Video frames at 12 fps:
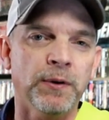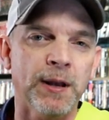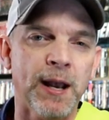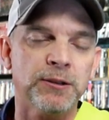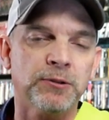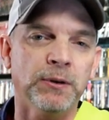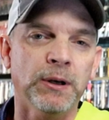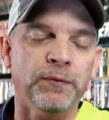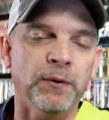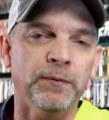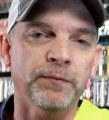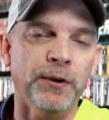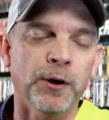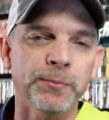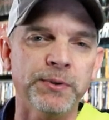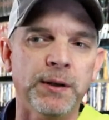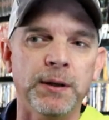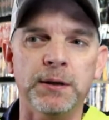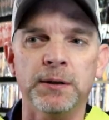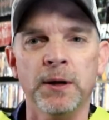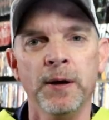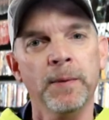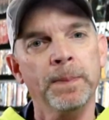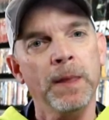It has three different films in it,
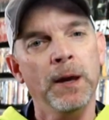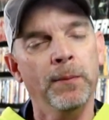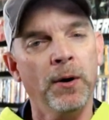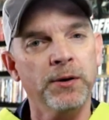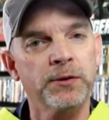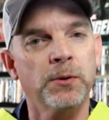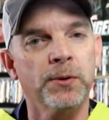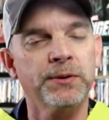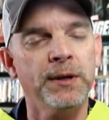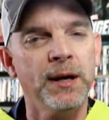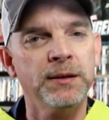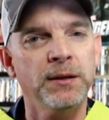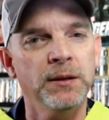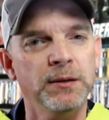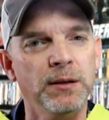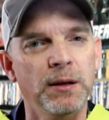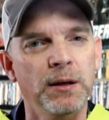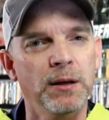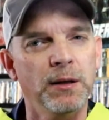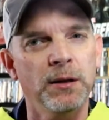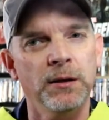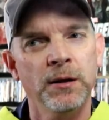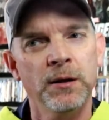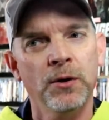and Martin Scorsese
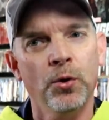did